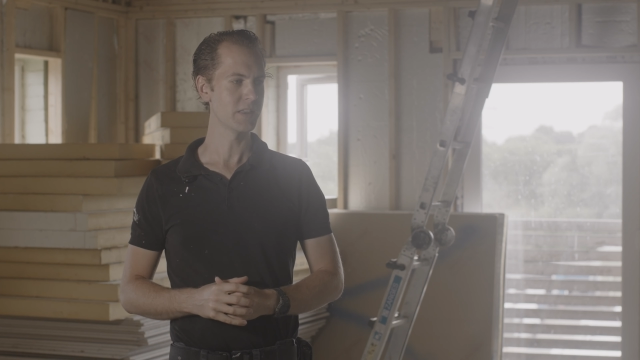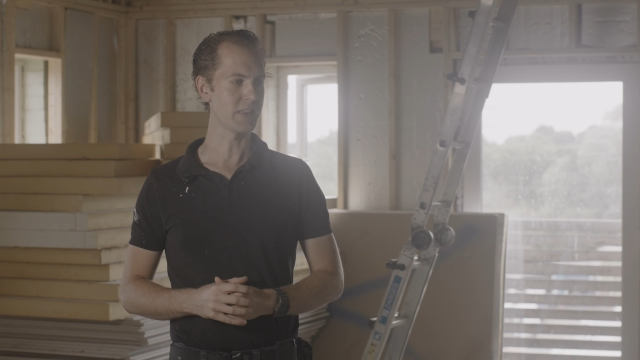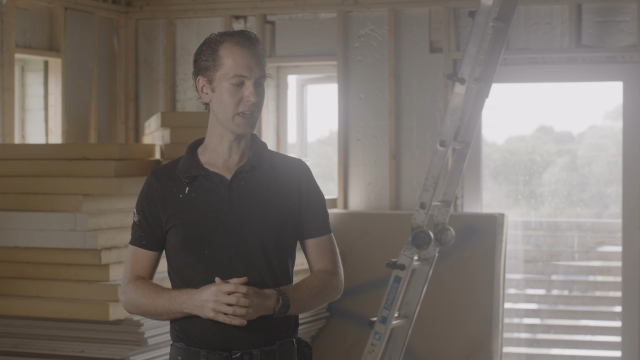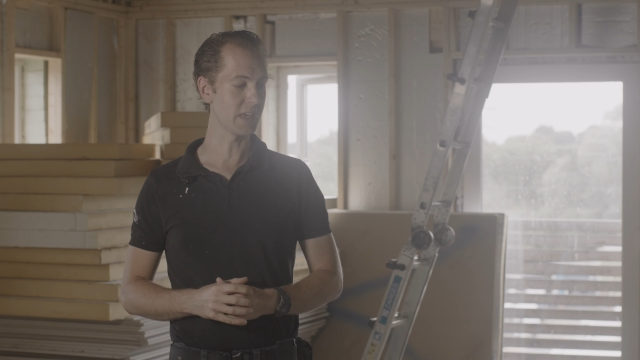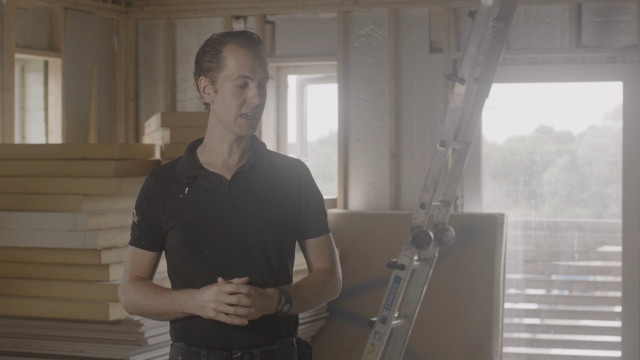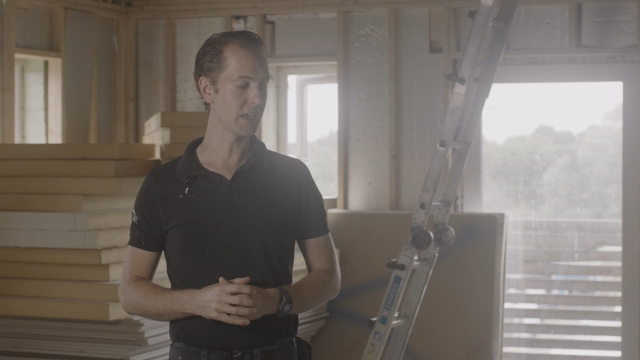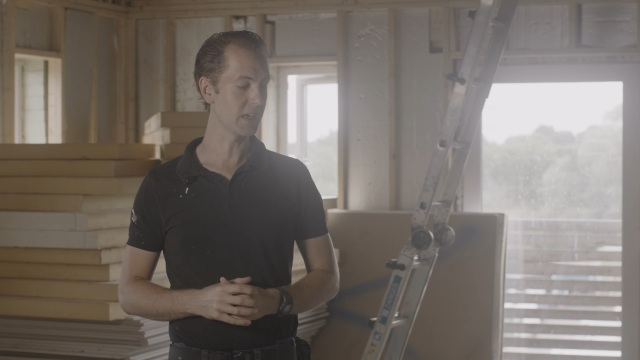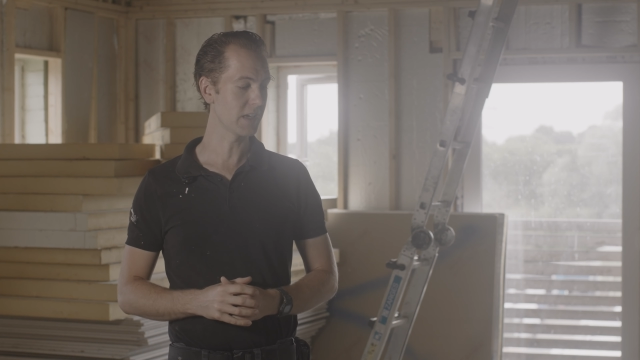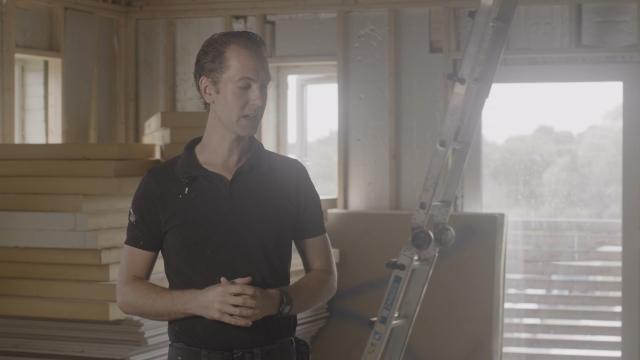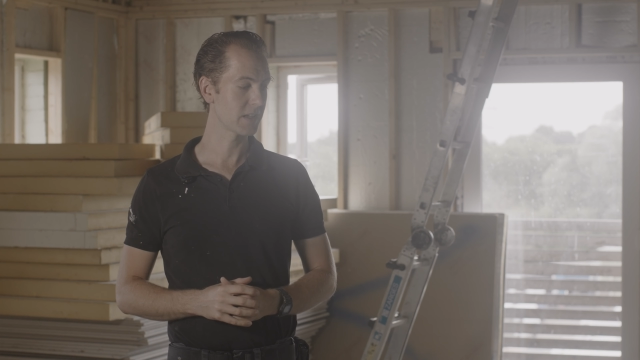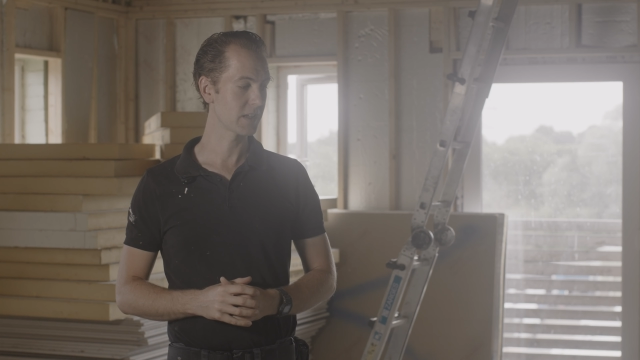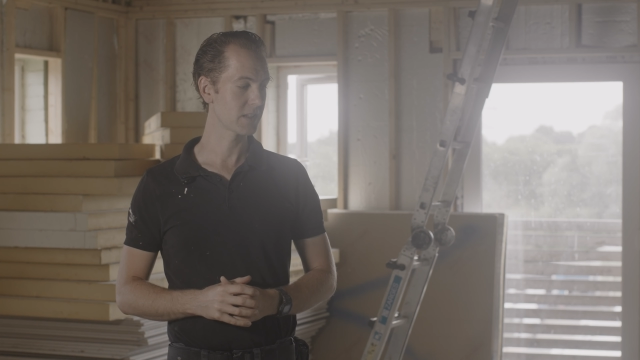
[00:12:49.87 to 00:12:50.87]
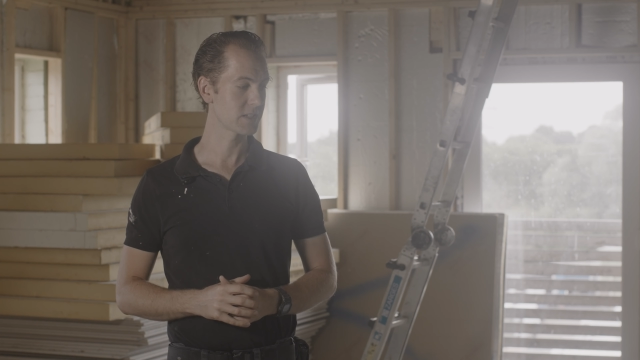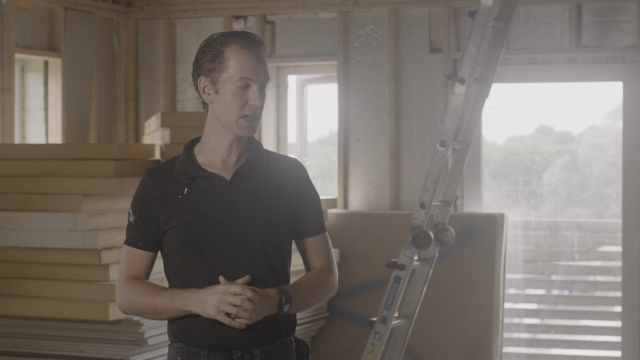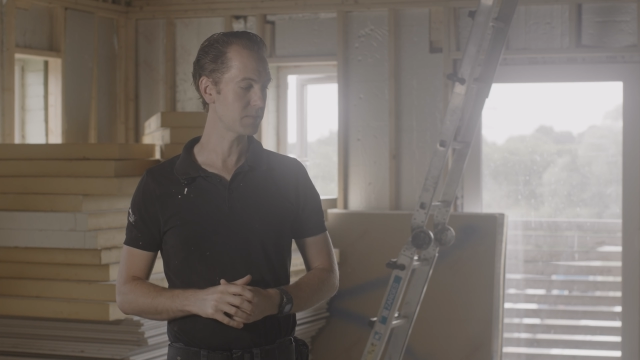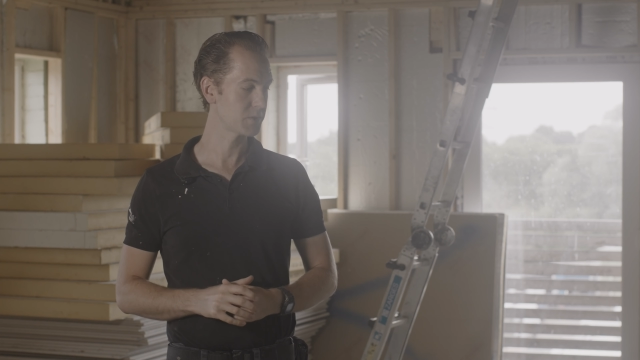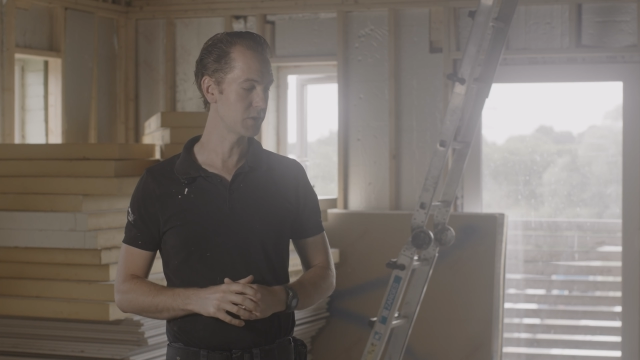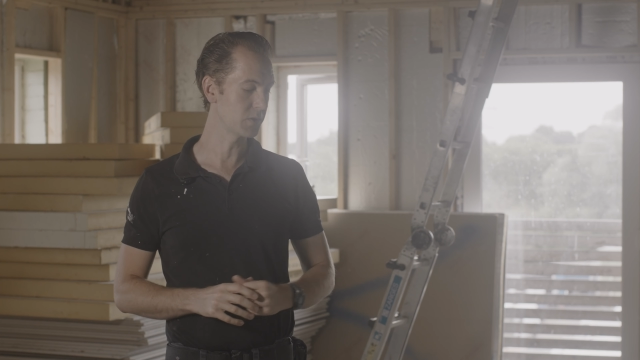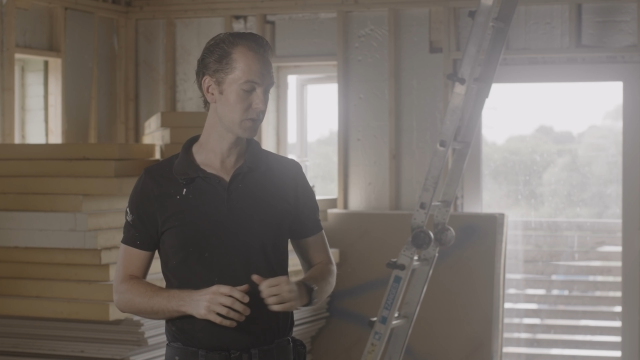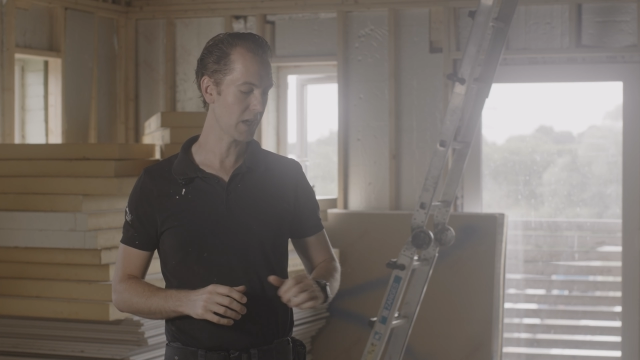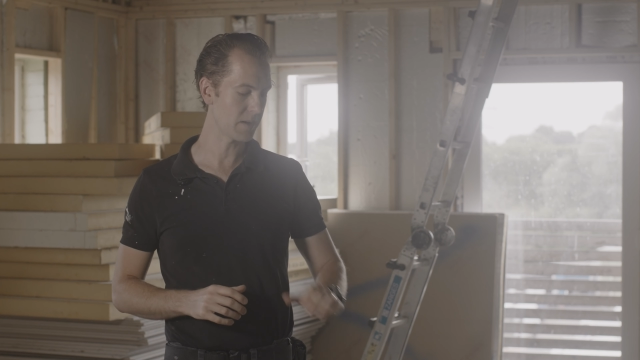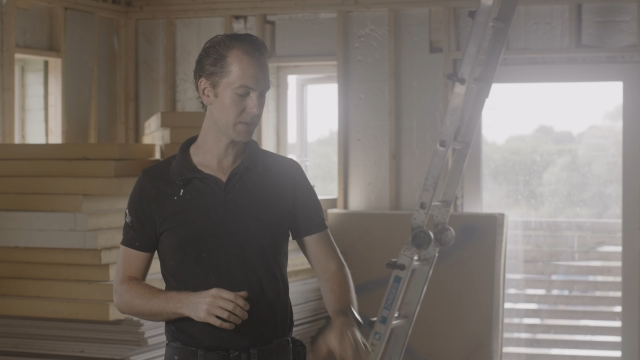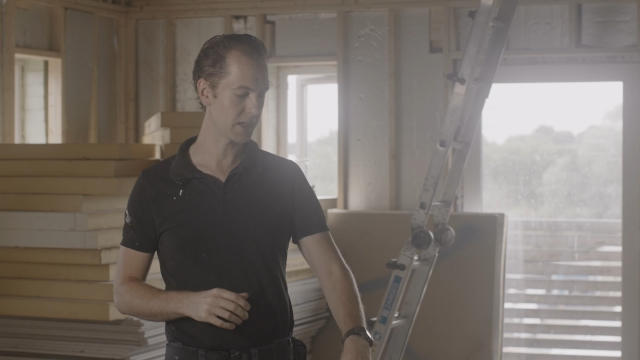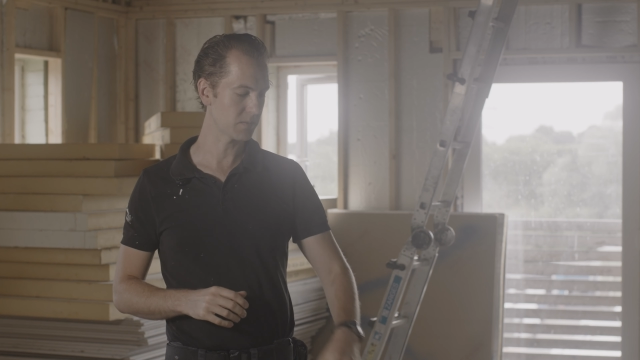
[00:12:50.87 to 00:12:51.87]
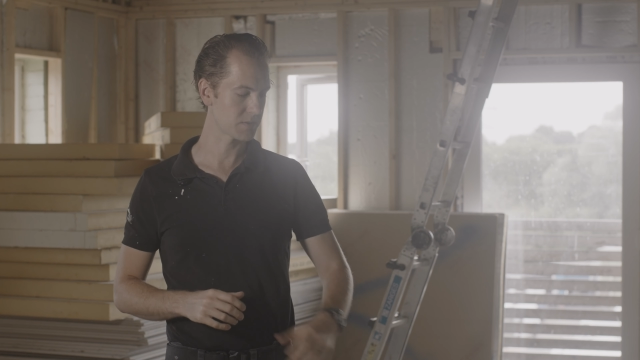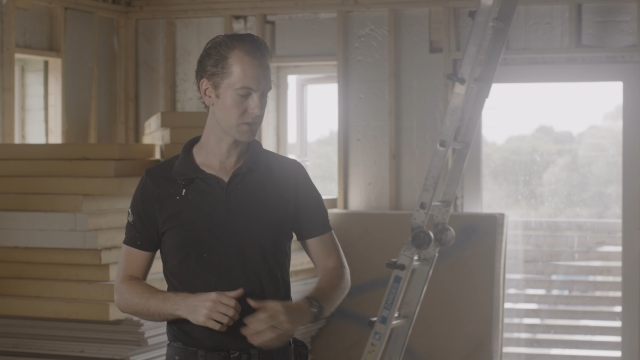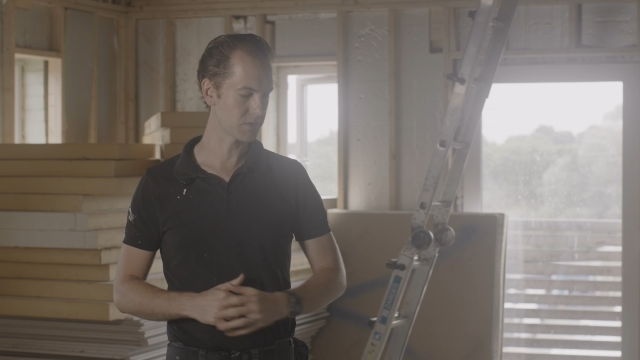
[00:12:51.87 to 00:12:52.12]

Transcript: The chaps who came and helped